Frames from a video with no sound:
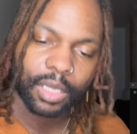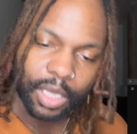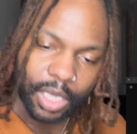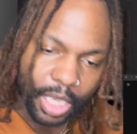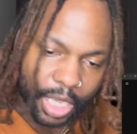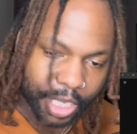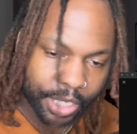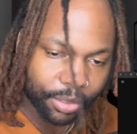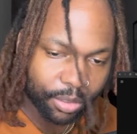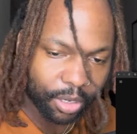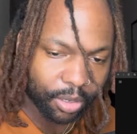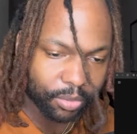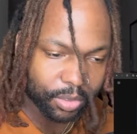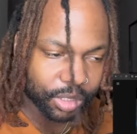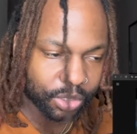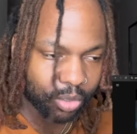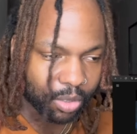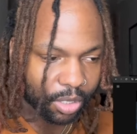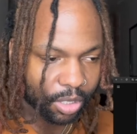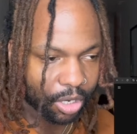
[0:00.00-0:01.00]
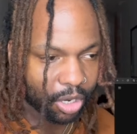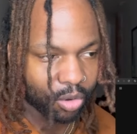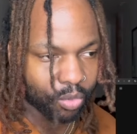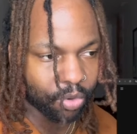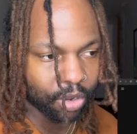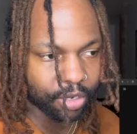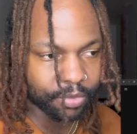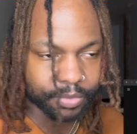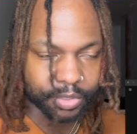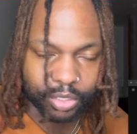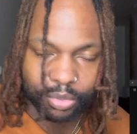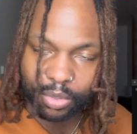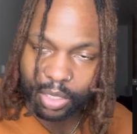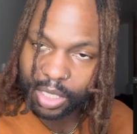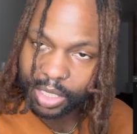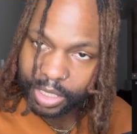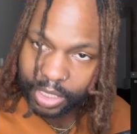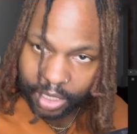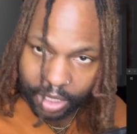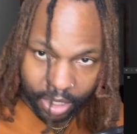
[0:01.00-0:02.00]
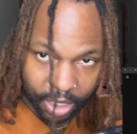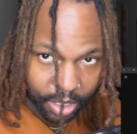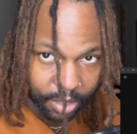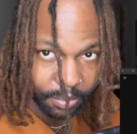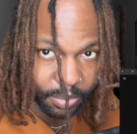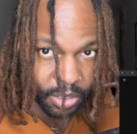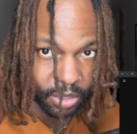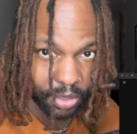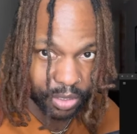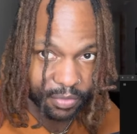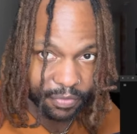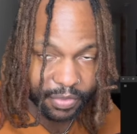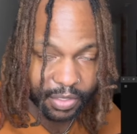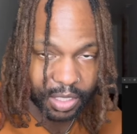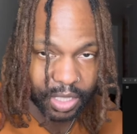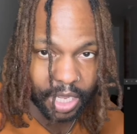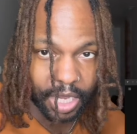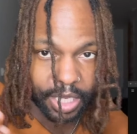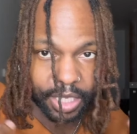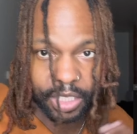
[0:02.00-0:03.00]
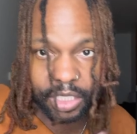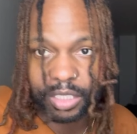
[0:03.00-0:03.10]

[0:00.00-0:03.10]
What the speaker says: Hey, y'all, what's going on? Welcome to another episode of Infinite Lock.